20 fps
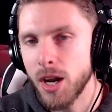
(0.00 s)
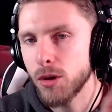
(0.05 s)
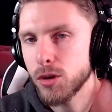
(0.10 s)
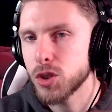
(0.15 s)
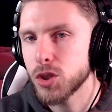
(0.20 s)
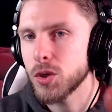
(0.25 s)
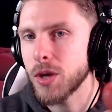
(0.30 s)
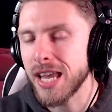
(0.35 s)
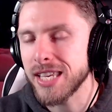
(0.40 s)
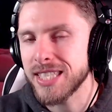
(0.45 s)
Let me know
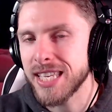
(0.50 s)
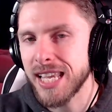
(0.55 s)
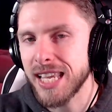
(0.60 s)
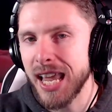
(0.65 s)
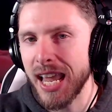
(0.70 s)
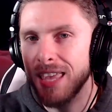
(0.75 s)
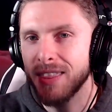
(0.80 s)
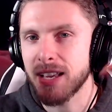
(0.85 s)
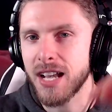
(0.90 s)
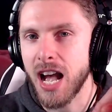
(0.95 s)
what you guys
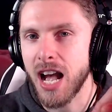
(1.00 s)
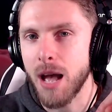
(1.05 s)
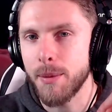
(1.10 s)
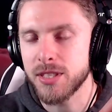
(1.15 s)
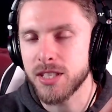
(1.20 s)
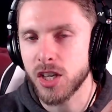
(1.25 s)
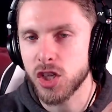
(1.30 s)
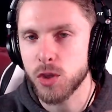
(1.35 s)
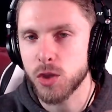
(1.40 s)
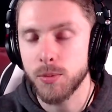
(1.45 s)
think in the
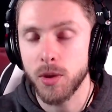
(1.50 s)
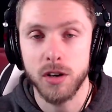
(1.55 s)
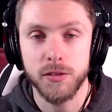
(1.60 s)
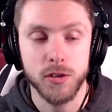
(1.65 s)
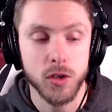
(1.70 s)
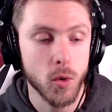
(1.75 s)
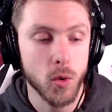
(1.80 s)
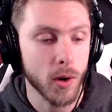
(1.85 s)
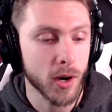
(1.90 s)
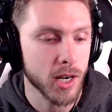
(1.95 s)
comment section below.
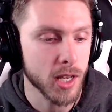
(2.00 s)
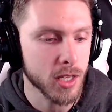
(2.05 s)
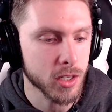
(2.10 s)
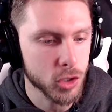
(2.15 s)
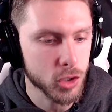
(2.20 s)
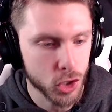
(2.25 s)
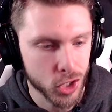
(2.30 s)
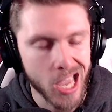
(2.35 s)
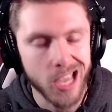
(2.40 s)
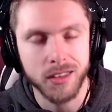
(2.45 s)
And if you want to
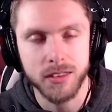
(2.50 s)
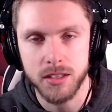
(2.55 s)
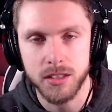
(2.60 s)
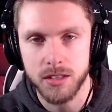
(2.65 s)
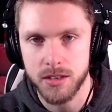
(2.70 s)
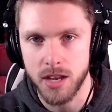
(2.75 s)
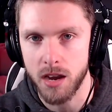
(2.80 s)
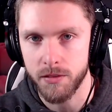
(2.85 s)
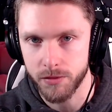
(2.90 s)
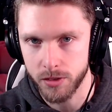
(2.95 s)
check
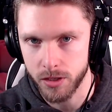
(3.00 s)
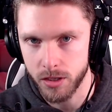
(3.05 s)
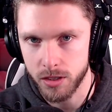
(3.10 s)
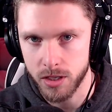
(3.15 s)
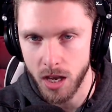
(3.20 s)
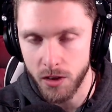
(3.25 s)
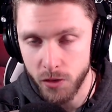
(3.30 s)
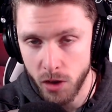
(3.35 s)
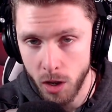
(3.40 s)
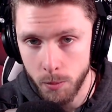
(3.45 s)
this out for
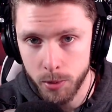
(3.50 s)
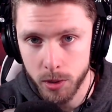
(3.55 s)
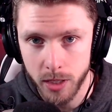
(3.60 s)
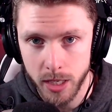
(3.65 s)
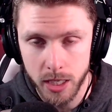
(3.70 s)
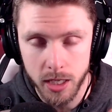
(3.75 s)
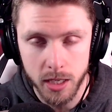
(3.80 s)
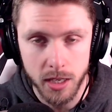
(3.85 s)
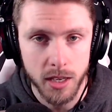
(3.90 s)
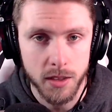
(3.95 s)
yourself, I'll put a
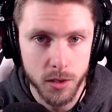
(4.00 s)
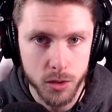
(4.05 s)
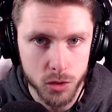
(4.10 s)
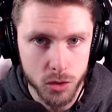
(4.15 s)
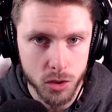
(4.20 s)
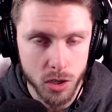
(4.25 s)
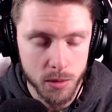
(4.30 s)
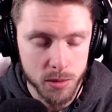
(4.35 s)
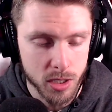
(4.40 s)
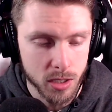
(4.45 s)
link in the
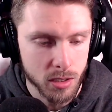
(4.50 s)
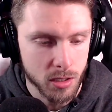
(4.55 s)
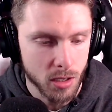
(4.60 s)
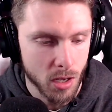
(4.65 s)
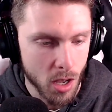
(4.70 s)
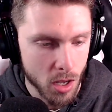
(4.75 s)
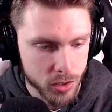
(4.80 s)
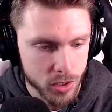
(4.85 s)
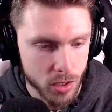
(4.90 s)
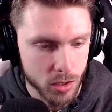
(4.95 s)
description.
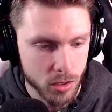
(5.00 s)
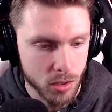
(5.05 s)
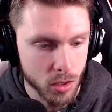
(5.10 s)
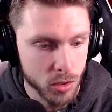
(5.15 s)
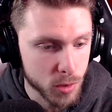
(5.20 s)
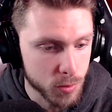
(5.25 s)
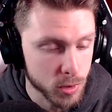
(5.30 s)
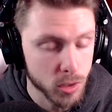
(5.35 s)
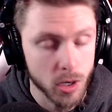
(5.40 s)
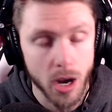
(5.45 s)
Also, go
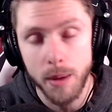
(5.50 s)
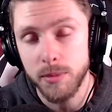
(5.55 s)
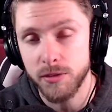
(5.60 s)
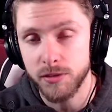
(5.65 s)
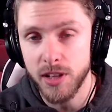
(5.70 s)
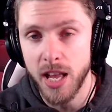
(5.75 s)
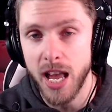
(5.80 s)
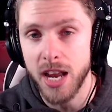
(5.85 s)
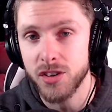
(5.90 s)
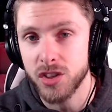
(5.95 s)
subscribe to
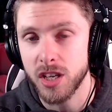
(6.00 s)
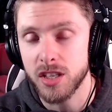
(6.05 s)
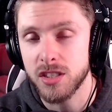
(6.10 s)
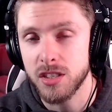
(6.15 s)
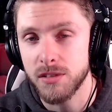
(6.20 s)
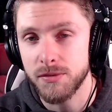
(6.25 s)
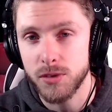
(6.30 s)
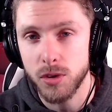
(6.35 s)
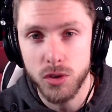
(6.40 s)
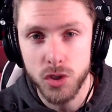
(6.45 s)

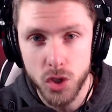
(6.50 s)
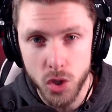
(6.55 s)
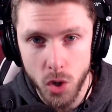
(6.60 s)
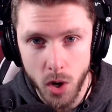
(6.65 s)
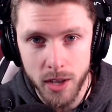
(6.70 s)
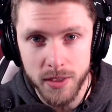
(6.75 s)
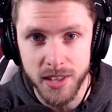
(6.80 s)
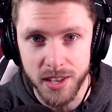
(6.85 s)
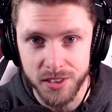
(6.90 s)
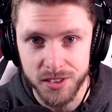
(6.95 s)
Flashgitz if you
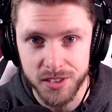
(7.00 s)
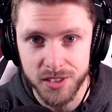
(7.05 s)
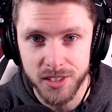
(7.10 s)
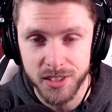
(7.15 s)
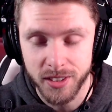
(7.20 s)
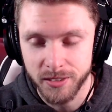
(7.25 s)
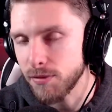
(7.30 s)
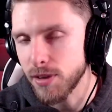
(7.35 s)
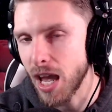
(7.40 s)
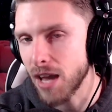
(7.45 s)
enjoyed this.
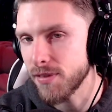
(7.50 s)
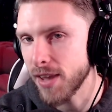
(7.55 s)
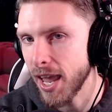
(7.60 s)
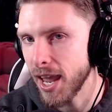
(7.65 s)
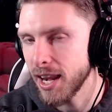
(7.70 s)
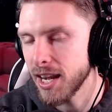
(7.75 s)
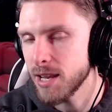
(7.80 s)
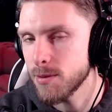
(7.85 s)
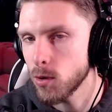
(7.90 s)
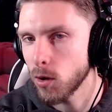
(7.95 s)
And if you have
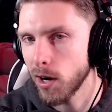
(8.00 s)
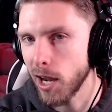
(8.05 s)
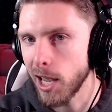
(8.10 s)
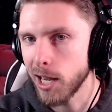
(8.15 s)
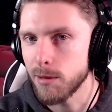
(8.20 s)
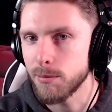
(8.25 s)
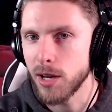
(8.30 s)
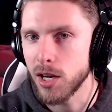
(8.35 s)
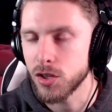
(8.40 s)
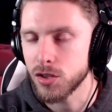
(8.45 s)
any more
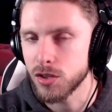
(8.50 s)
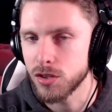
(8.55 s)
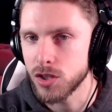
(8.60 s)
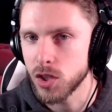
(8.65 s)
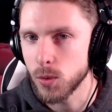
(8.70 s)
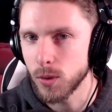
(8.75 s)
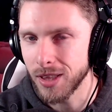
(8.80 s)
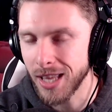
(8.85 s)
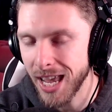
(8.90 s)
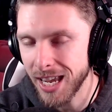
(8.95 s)

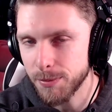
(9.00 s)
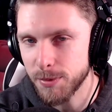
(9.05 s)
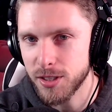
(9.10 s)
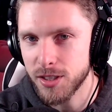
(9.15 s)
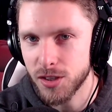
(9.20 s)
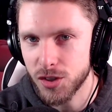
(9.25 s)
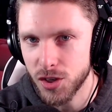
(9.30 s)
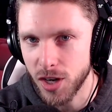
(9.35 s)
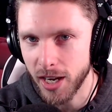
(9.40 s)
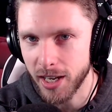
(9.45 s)
animations you would like me
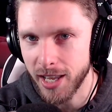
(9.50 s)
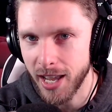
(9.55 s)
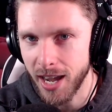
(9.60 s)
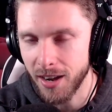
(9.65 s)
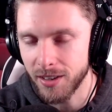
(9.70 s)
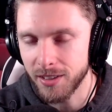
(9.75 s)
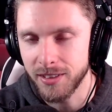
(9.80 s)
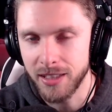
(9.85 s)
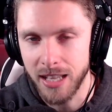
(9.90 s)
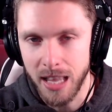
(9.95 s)
to check
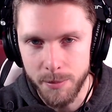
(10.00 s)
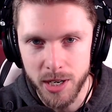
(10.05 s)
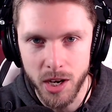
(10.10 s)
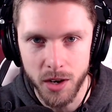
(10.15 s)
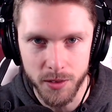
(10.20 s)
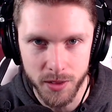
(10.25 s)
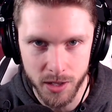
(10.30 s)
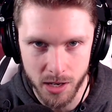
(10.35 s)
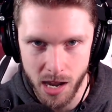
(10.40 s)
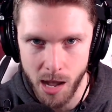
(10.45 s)
out, let me
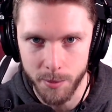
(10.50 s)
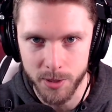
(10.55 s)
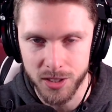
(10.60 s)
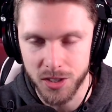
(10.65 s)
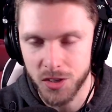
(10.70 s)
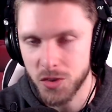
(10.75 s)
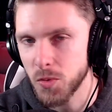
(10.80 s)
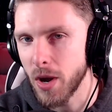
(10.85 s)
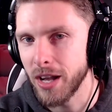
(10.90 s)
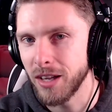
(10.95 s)
know in the
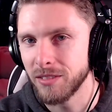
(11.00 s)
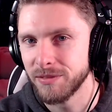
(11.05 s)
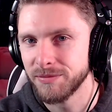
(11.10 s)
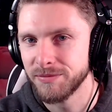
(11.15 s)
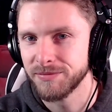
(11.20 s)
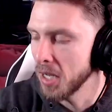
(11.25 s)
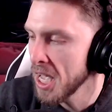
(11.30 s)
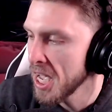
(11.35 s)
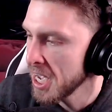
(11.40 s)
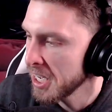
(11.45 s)
comments as well.
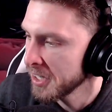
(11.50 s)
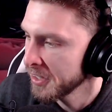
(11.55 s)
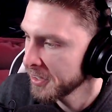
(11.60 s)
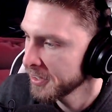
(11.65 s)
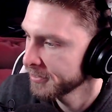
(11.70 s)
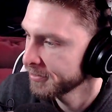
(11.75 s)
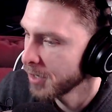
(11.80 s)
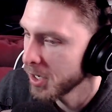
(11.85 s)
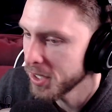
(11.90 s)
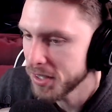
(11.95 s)
Well,
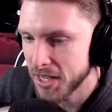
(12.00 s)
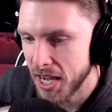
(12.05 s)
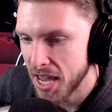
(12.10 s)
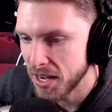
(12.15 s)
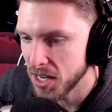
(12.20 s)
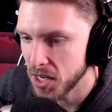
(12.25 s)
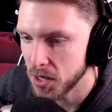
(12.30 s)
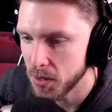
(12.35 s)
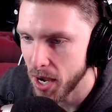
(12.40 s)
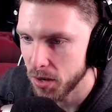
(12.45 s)
once
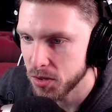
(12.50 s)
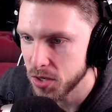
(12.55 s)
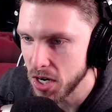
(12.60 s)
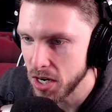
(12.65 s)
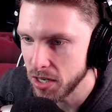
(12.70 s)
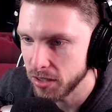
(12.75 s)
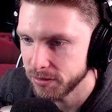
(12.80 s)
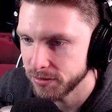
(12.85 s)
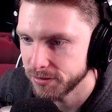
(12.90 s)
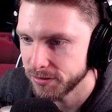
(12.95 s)
again, no
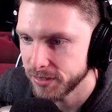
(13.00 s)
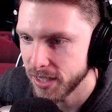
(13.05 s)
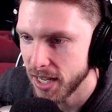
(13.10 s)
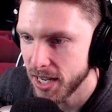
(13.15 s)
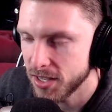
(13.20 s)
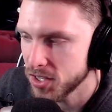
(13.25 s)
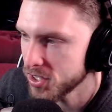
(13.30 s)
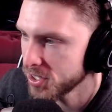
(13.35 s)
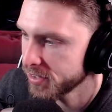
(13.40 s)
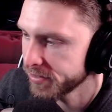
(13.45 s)
outro.
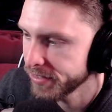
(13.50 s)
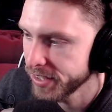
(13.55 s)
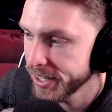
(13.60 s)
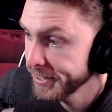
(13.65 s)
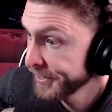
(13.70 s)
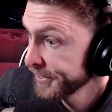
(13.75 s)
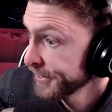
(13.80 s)
I'm just